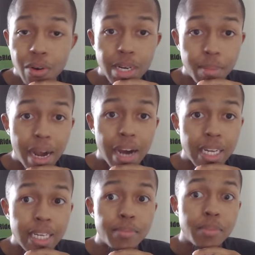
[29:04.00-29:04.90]
about
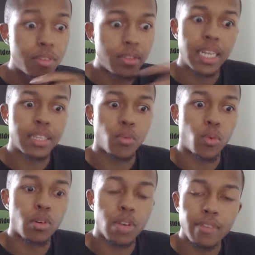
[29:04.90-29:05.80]
him that the
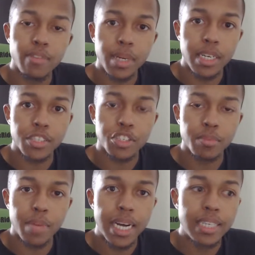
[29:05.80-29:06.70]
world government could
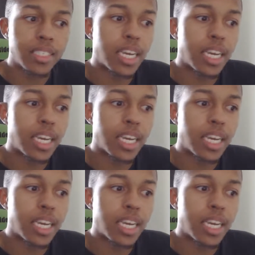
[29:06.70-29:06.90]
surmise,